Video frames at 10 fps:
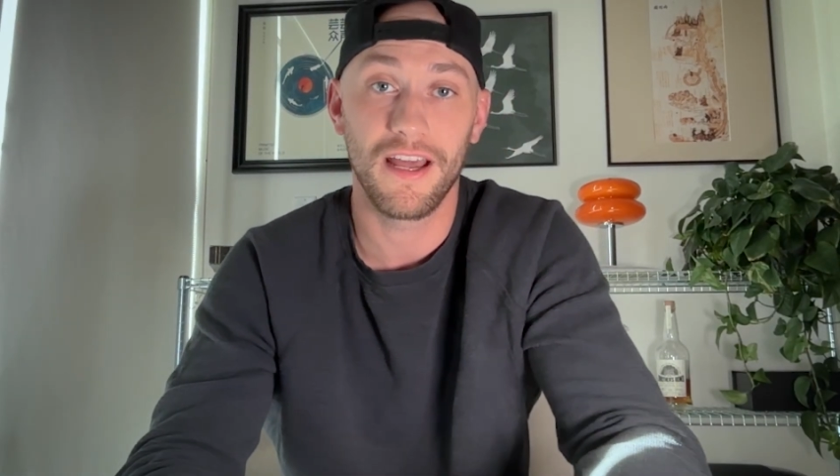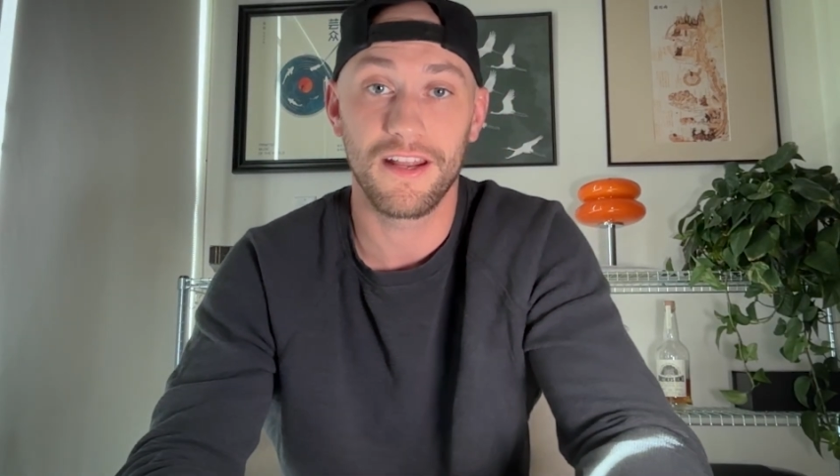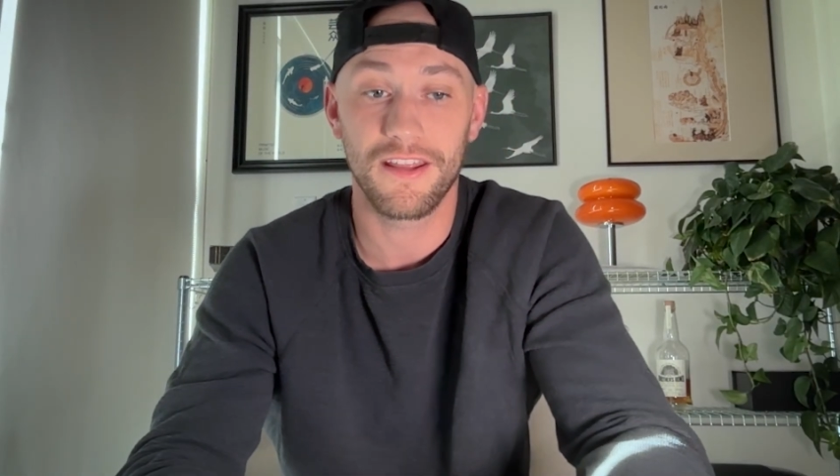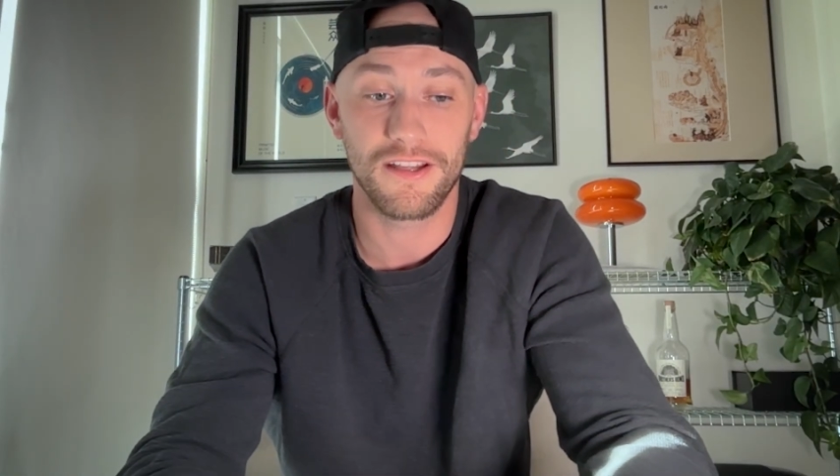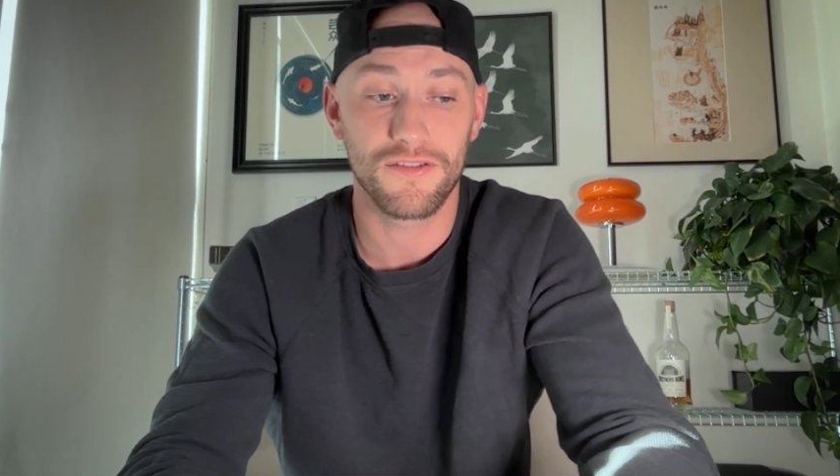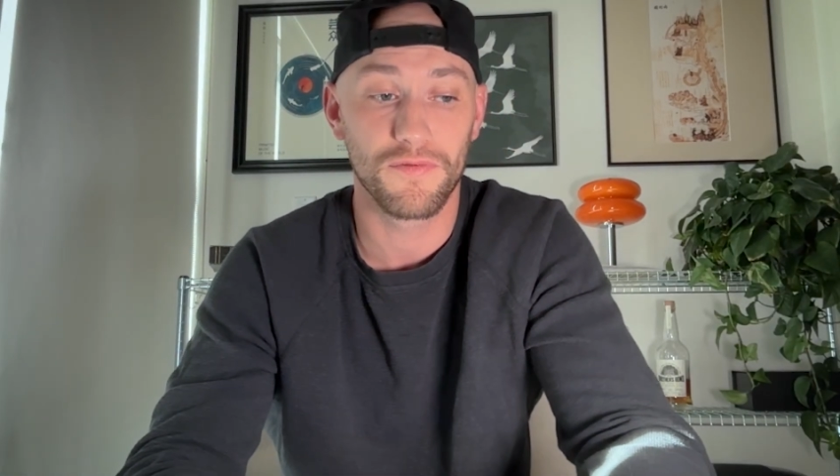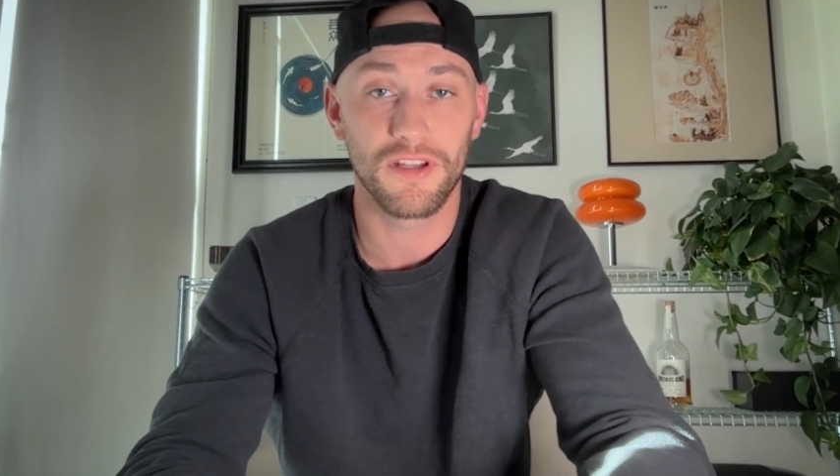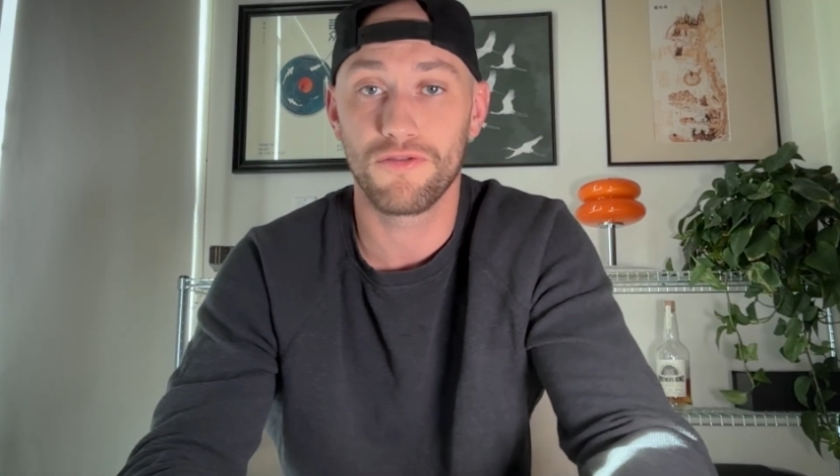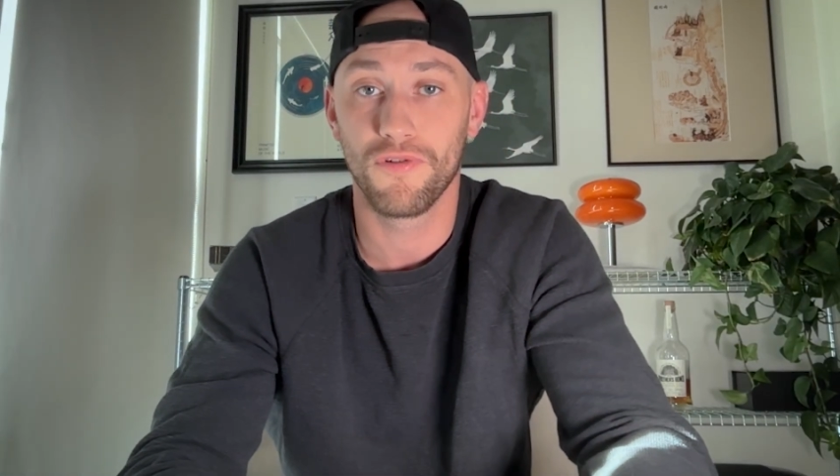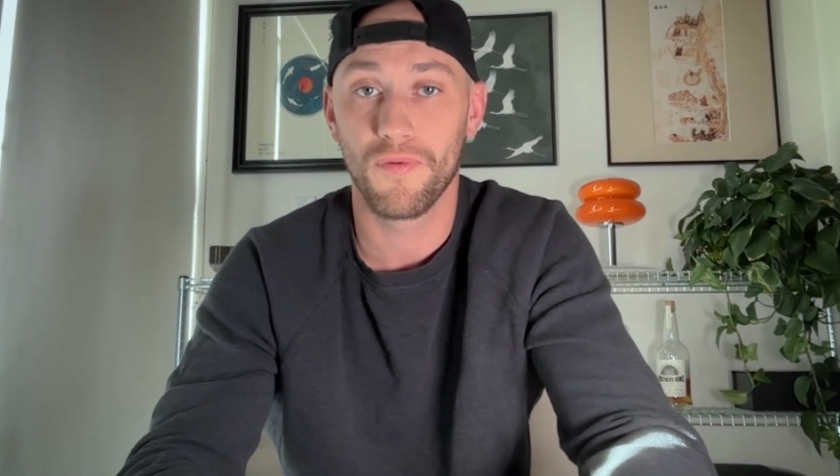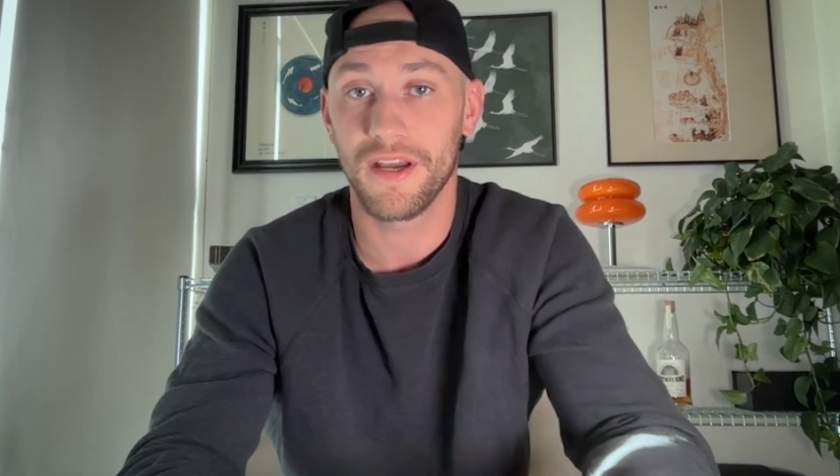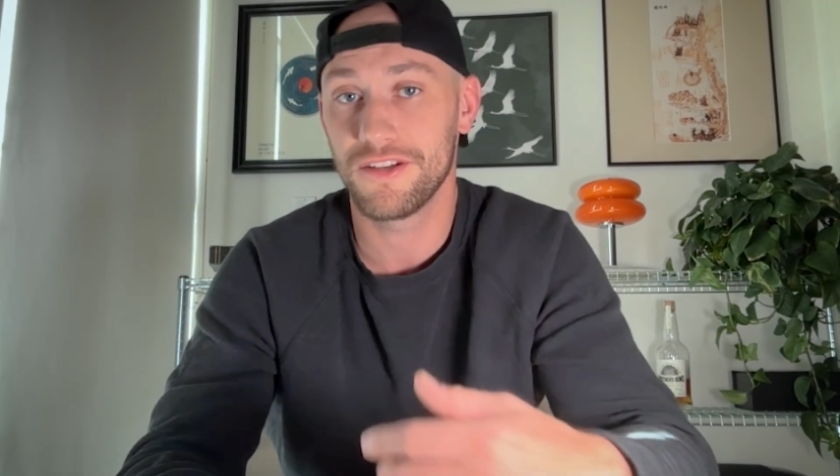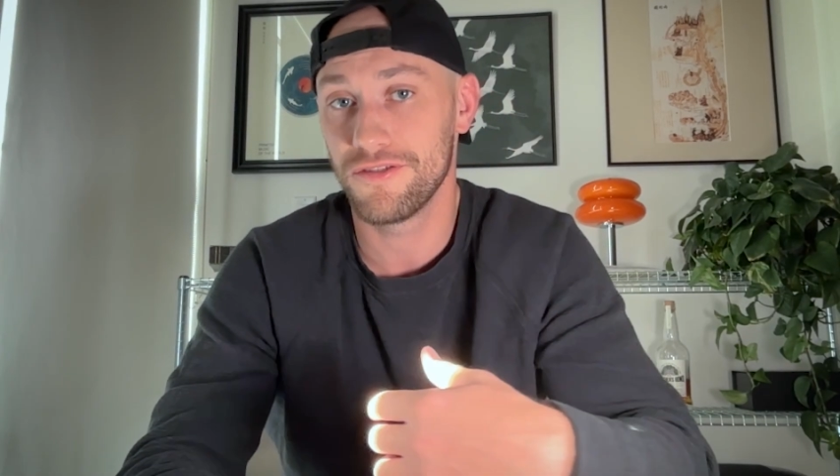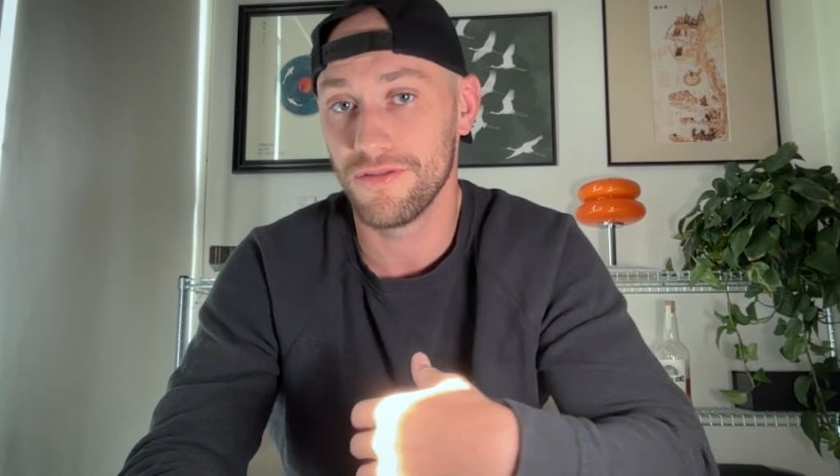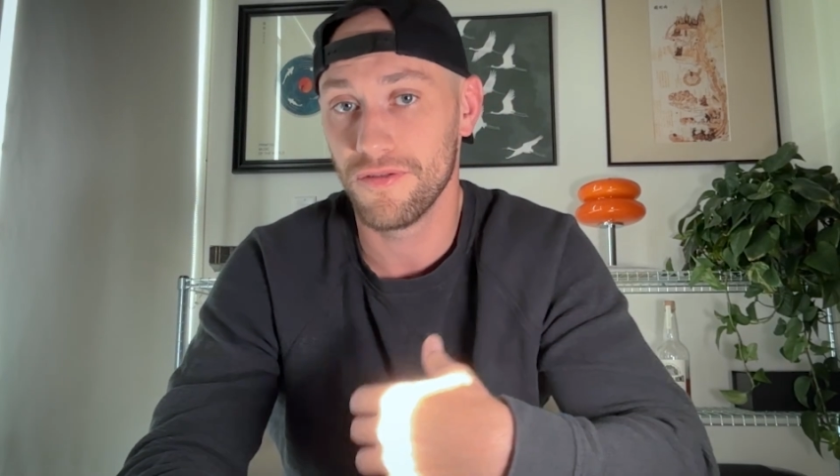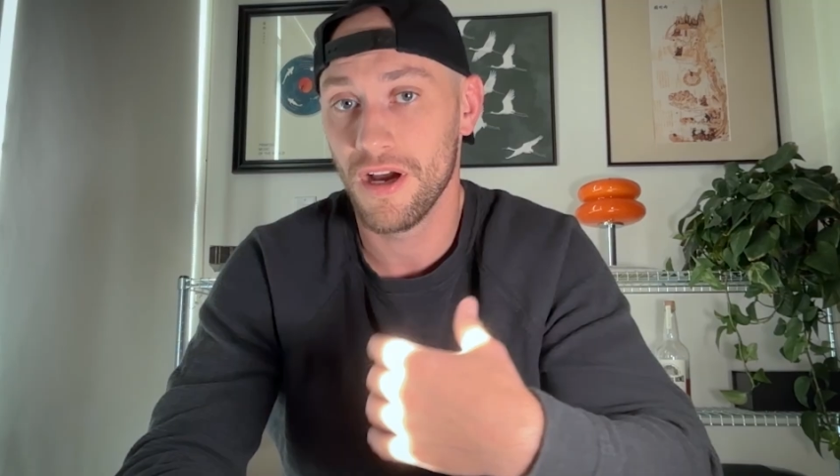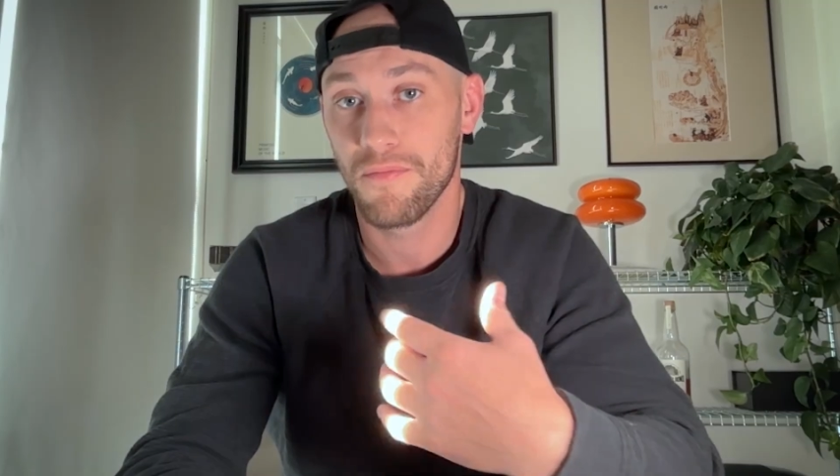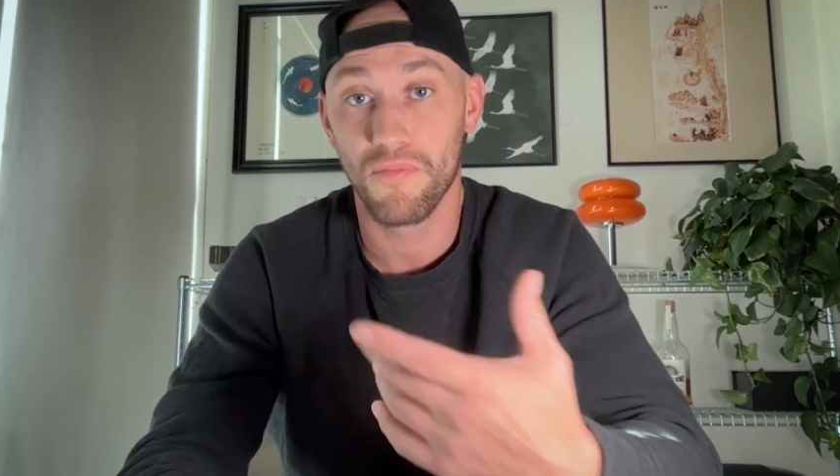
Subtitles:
and I think it's a really cool way to